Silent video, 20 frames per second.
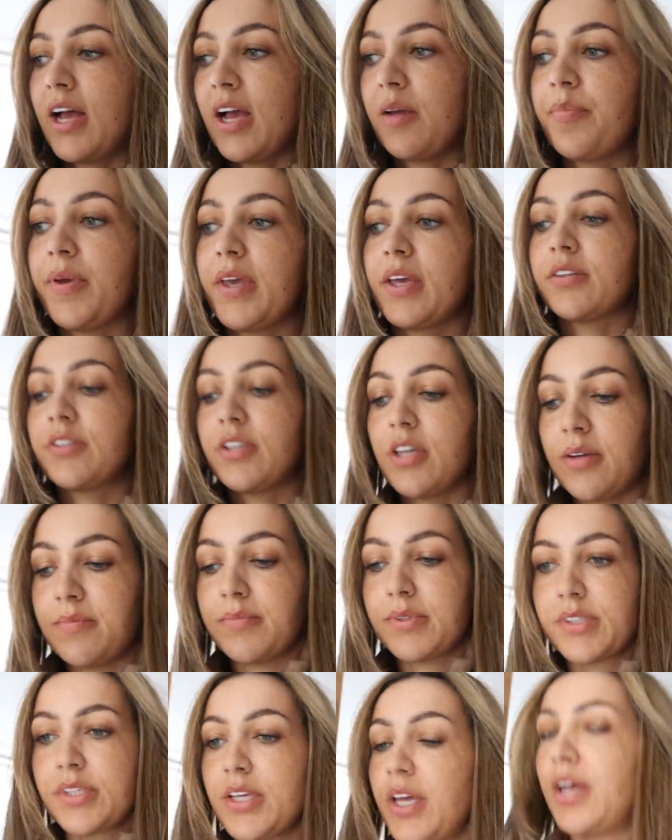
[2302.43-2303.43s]
I picked
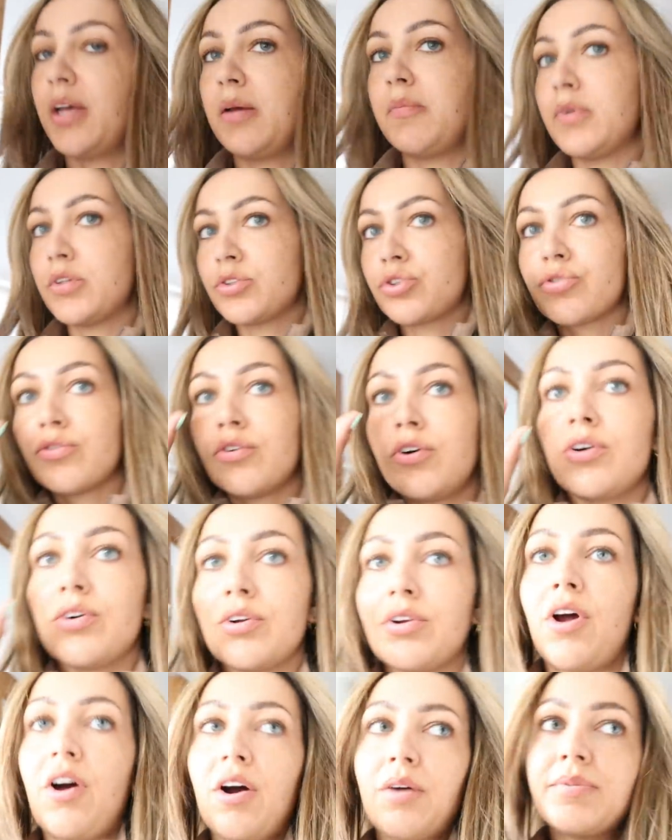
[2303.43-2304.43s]
up some drawer
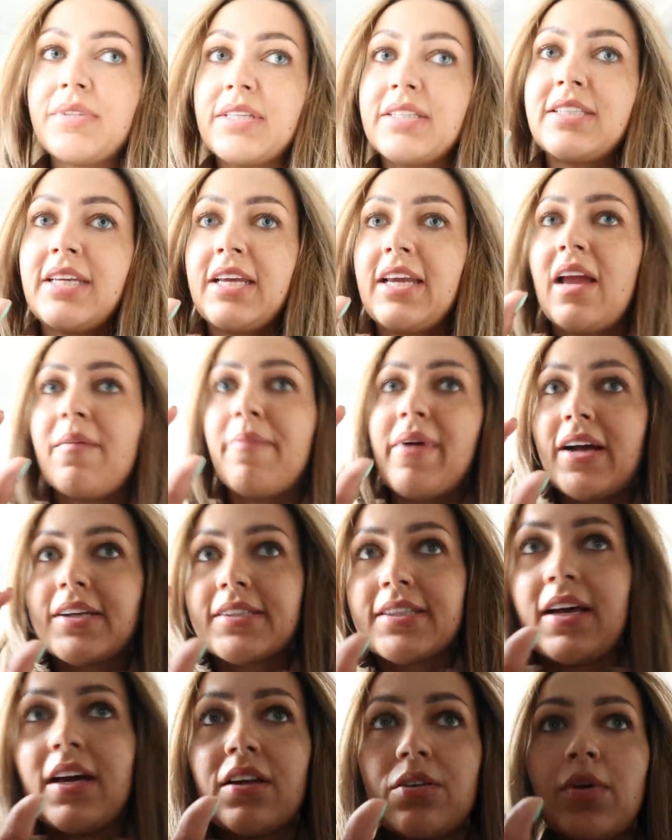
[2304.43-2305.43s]
knobs in TK
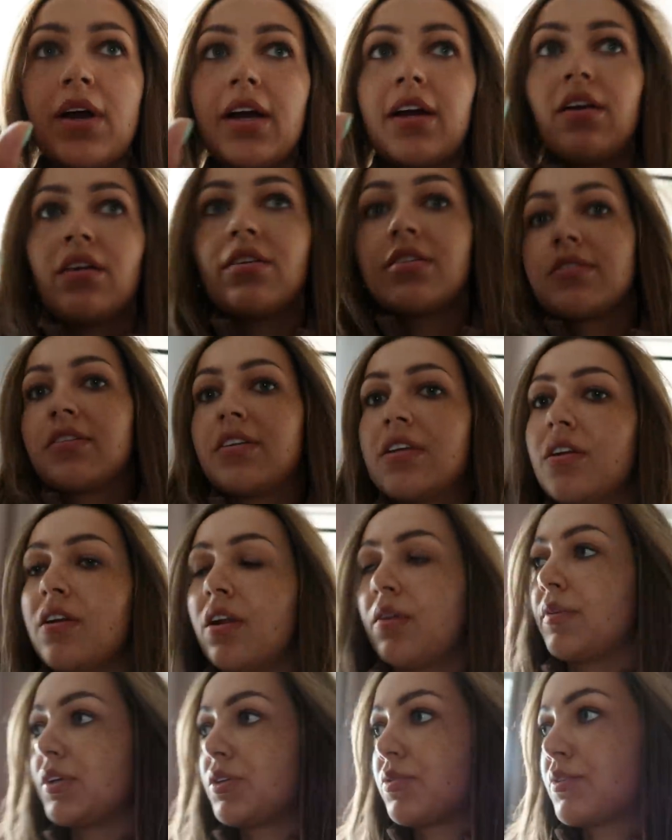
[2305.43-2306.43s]
Maxx. I had quite a lot, so I didn't
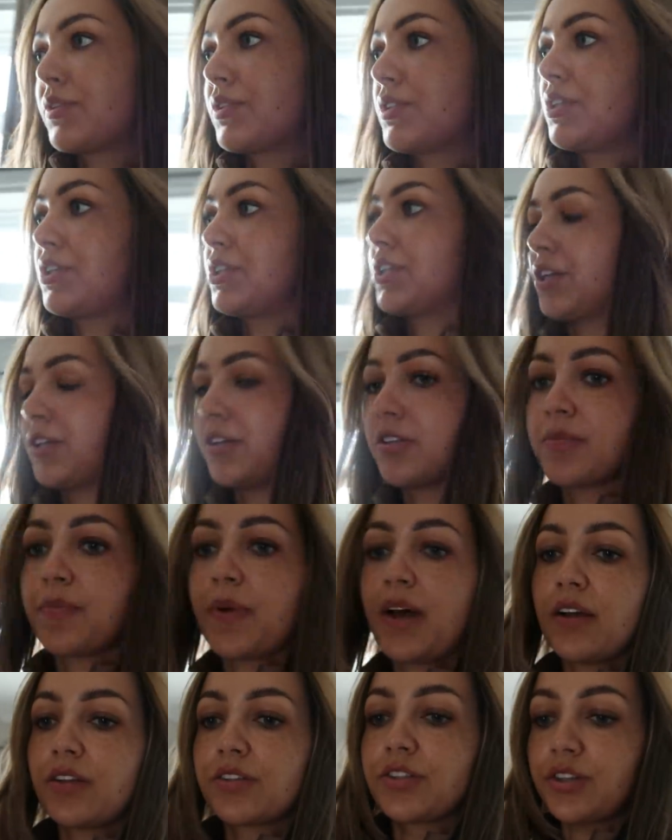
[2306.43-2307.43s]
know which ones to choose,
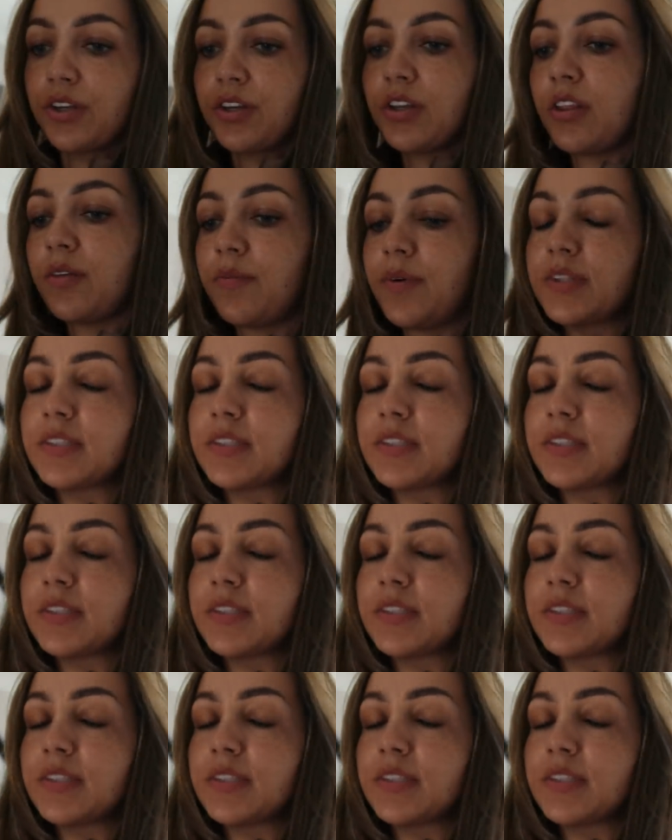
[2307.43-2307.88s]
but I'll show you the